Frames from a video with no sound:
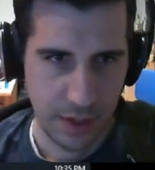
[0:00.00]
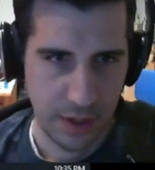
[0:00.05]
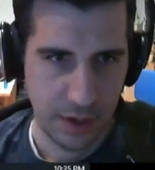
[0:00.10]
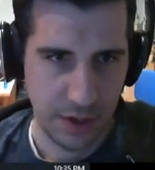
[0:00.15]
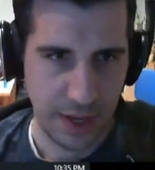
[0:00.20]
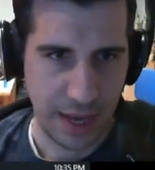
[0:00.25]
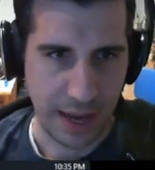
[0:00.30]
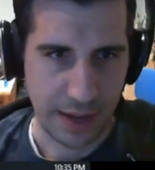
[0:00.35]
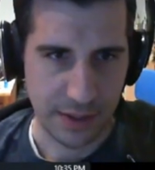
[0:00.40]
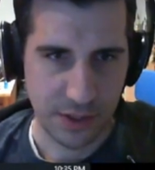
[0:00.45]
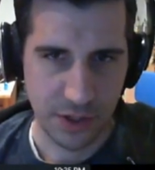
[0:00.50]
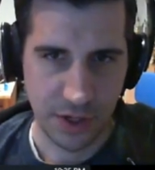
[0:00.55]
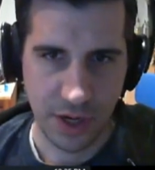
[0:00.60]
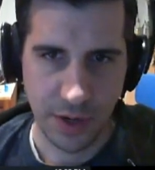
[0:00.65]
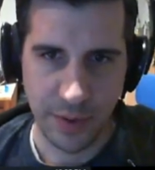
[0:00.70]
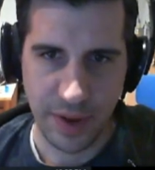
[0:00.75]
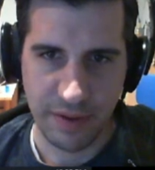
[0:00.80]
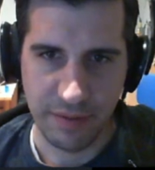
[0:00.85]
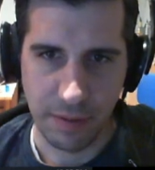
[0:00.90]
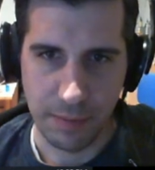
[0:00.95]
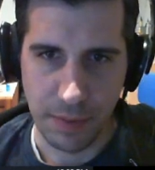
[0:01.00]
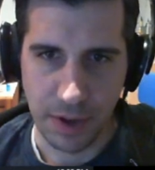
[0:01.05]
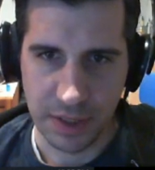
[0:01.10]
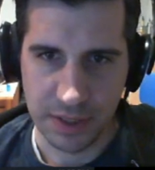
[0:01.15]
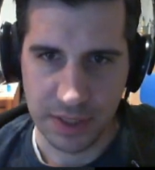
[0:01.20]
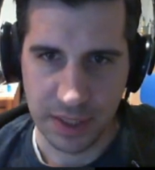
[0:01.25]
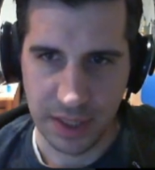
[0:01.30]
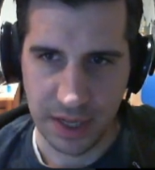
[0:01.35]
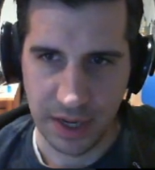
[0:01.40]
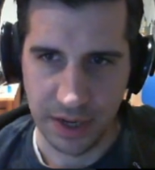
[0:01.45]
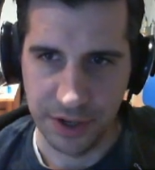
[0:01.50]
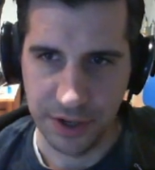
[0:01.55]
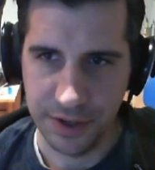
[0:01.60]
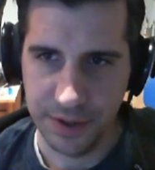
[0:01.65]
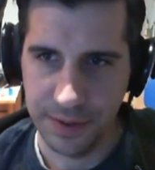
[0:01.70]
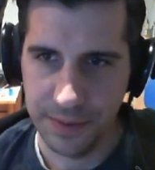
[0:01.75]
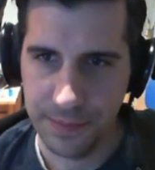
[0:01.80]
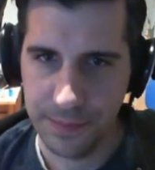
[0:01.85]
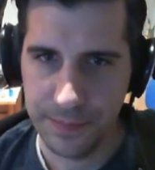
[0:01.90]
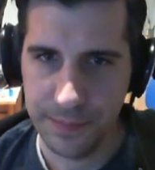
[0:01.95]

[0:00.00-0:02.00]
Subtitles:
Yeah, so here we have a multi-liner.